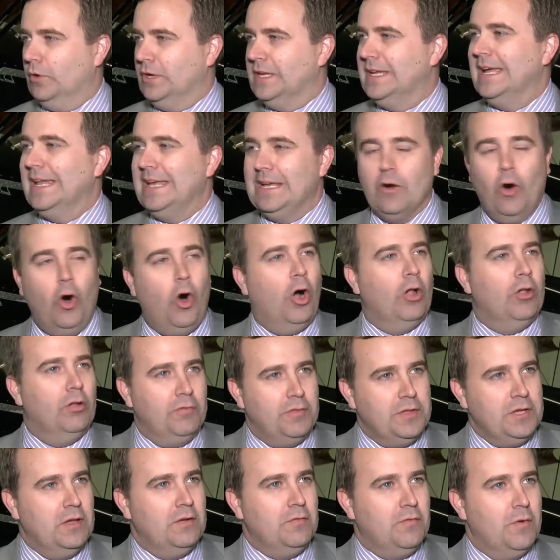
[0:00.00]
We're getting all of
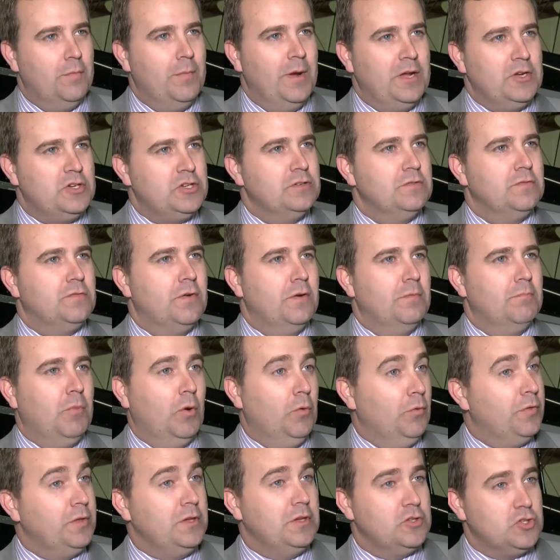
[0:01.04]
the information from
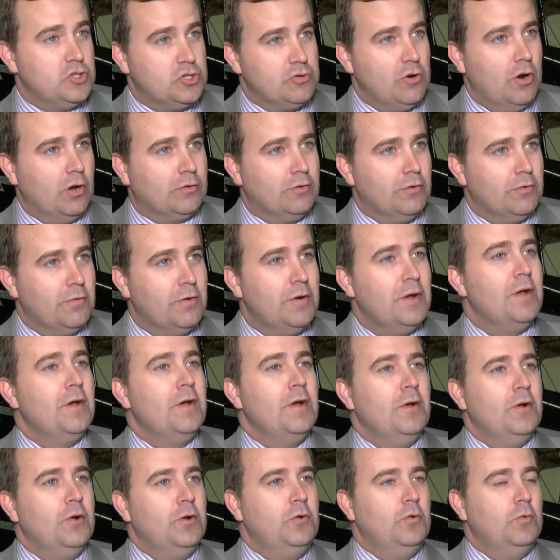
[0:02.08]
both the instructor
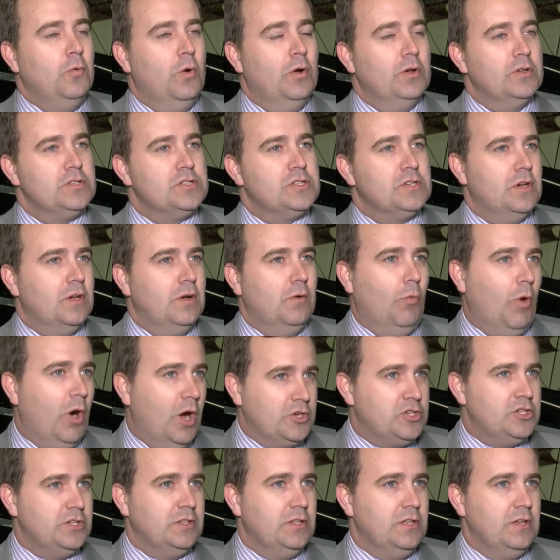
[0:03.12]
who was uh,
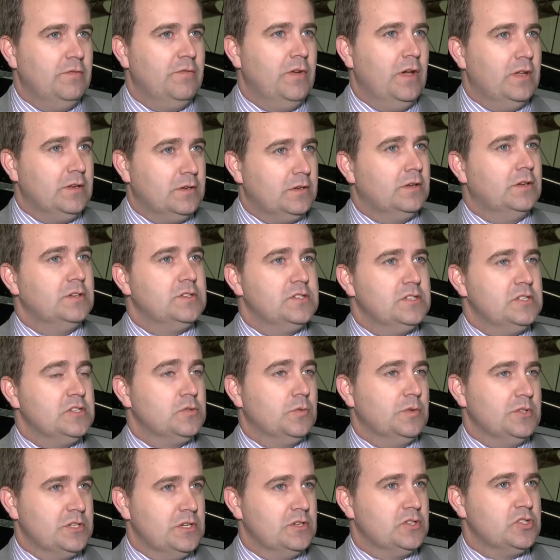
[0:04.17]
watching the event because this
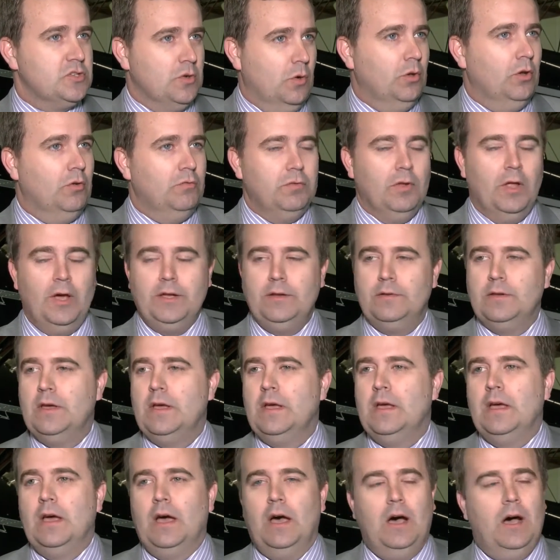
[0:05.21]
was a solo flight.
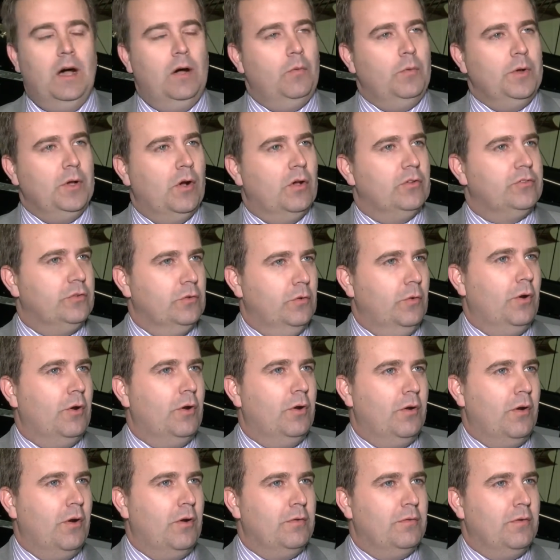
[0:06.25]
Uh, we also
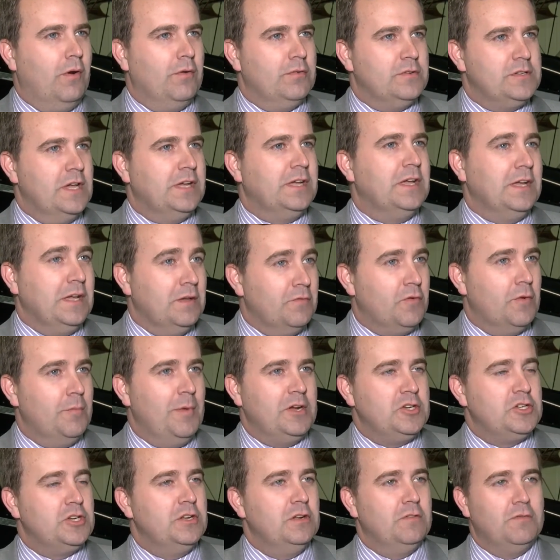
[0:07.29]
are, are, are, taking
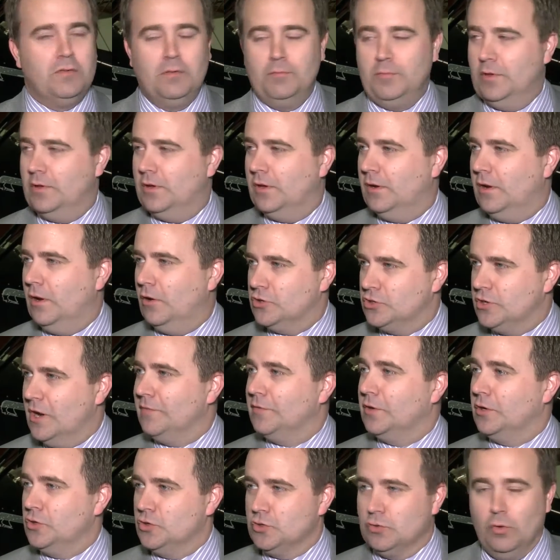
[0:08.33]
information in from the air
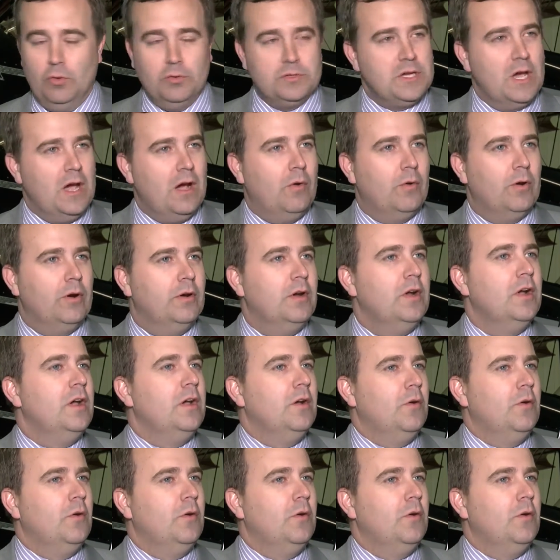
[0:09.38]
traffic control tower.